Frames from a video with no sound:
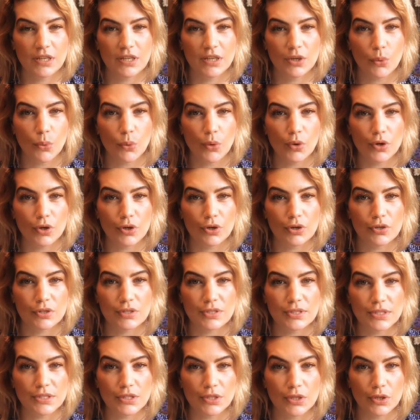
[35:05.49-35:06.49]
in order
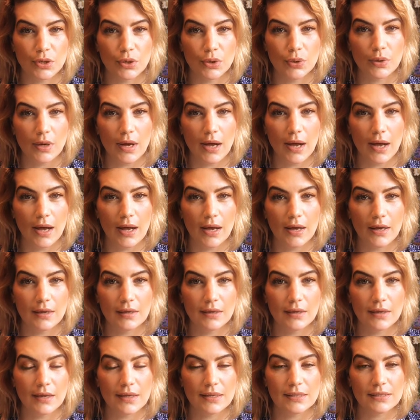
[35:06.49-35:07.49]
to uh,
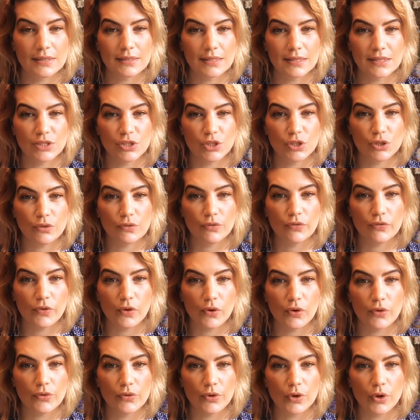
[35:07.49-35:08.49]
assist you
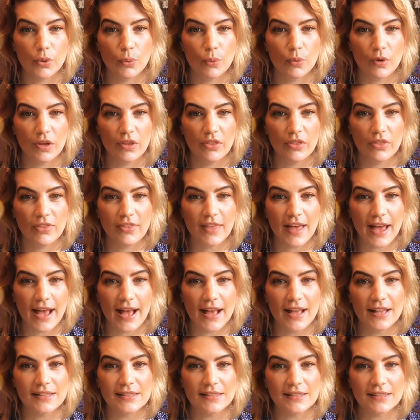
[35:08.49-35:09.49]
further with
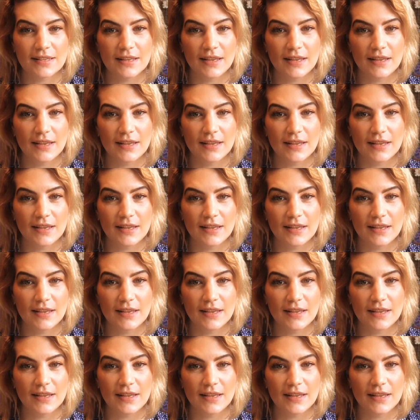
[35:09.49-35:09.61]
that.